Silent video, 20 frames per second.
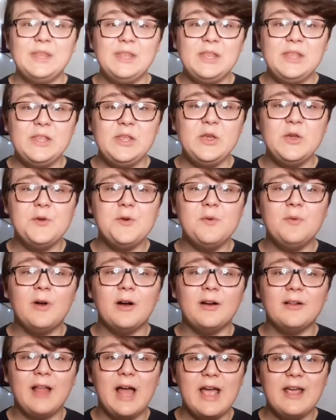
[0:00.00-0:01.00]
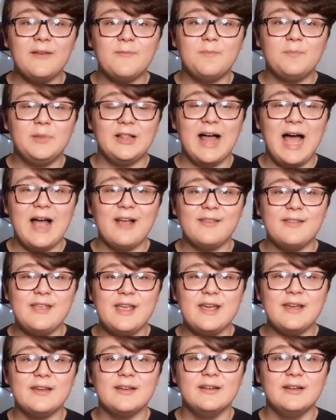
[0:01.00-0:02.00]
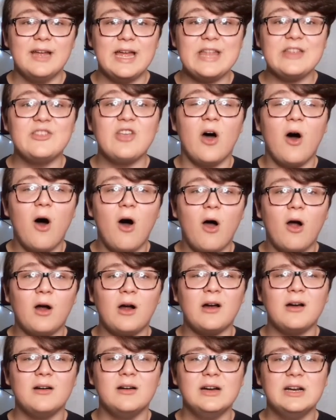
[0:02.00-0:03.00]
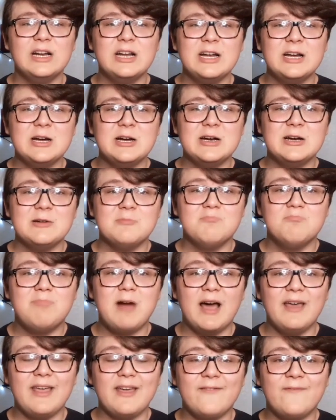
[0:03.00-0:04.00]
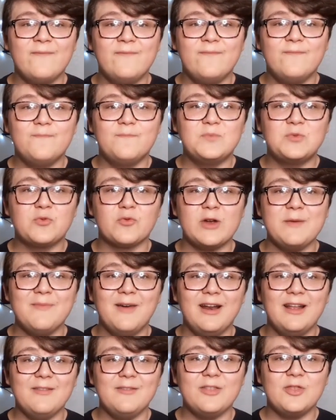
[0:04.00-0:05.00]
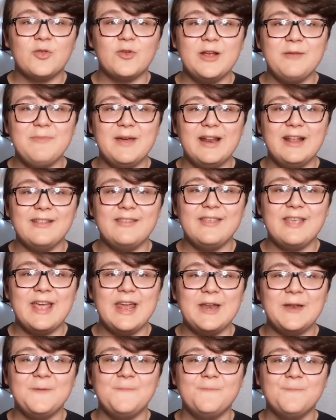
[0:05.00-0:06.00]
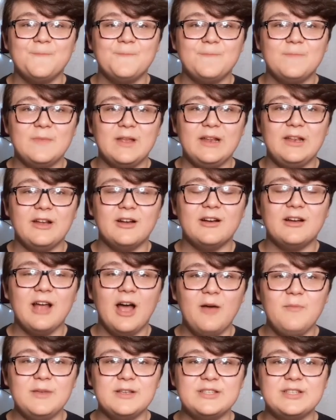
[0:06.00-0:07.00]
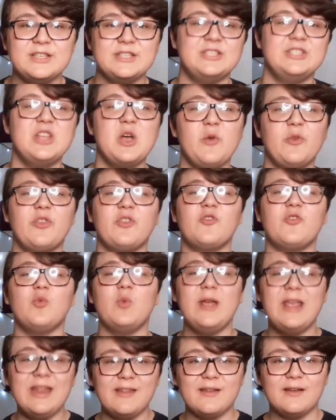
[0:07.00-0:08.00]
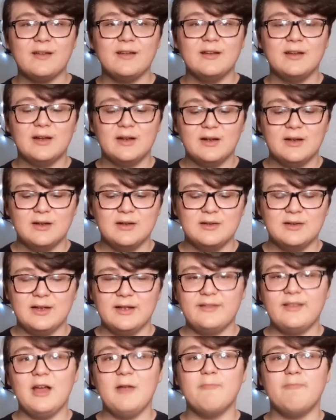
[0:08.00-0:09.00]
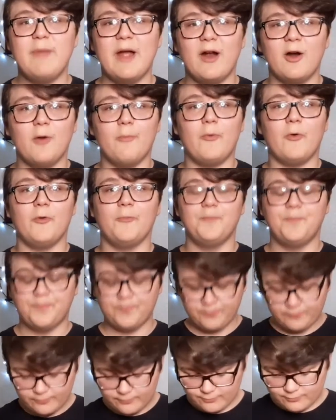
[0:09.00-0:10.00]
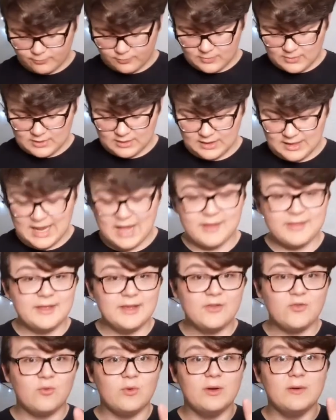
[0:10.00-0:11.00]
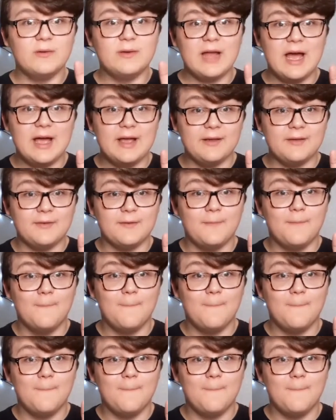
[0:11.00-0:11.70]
you are like plastic and tar by like three minute three minutes in, and your gum is just so sweet, it's unbearable. Now this one, guys.